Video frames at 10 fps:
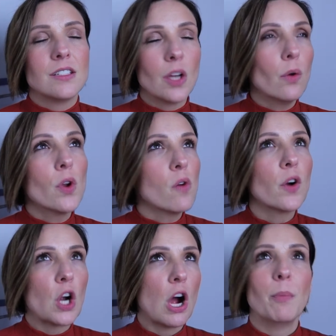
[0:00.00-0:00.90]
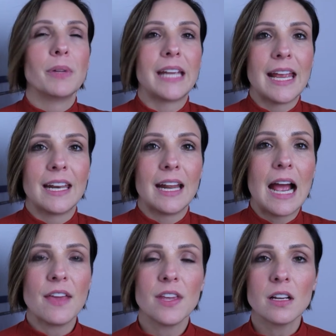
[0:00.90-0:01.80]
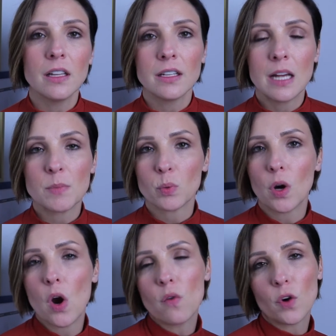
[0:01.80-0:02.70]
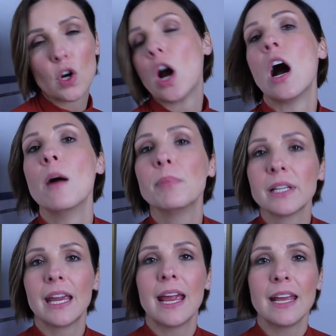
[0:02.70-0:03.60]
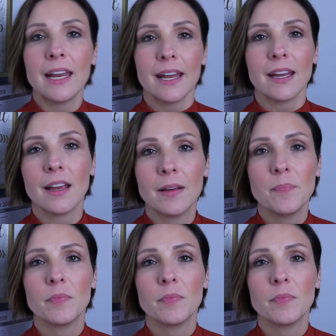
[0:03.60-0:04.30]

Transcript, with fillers: Don't overcomplicate it. I think a lot of times we're overcomplicating